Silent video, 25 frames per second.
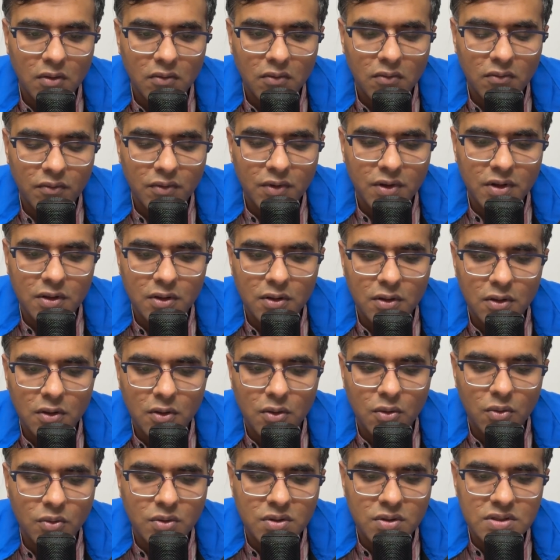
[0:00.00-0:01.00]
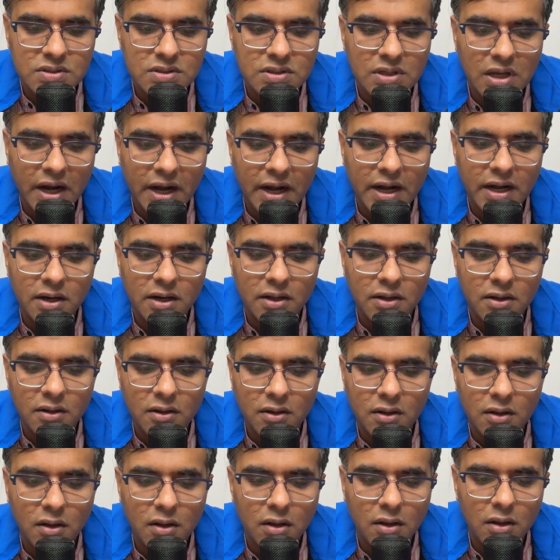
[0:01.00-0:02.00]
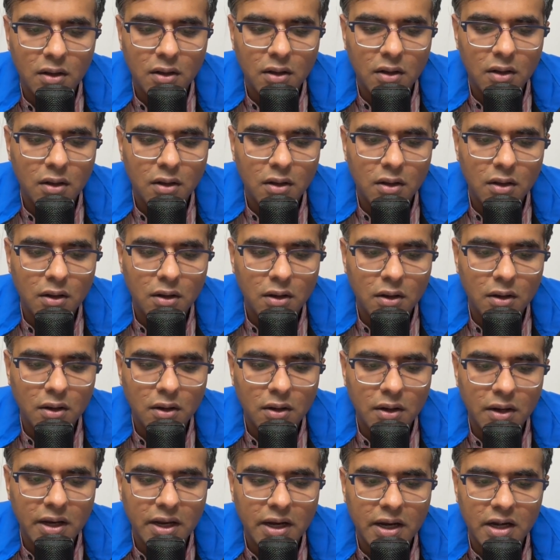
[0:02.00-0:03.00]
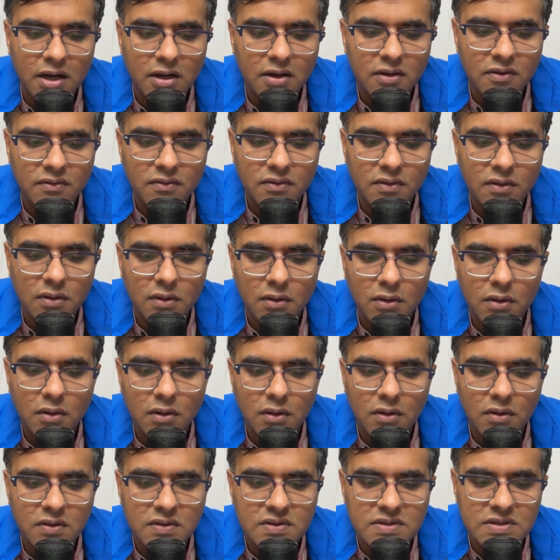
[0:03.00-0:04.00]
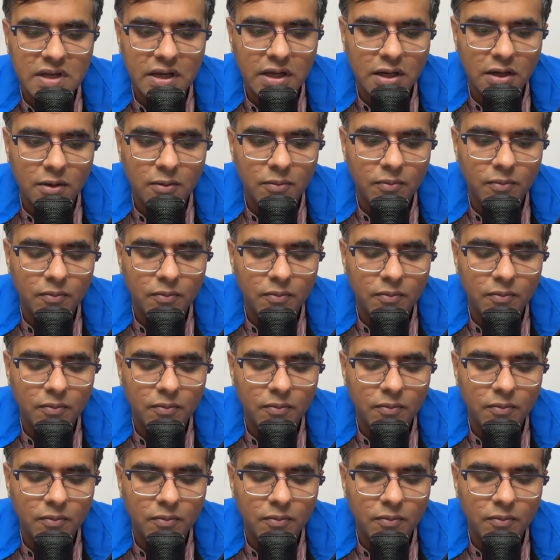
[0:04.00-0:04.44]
with roots and a negative sign